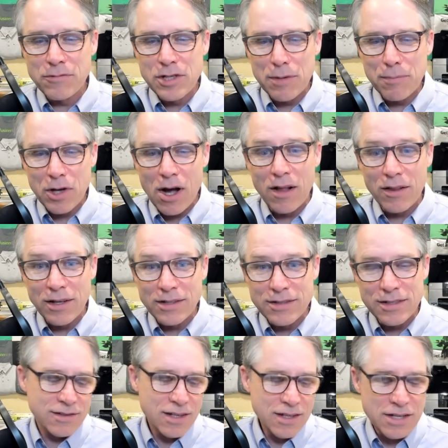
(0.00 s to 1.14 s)
Jim
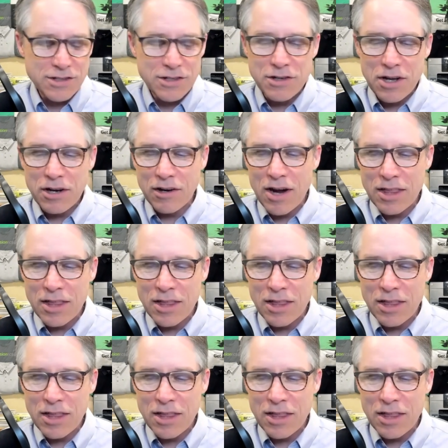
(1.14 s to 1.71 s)
Collins, unless they're younger.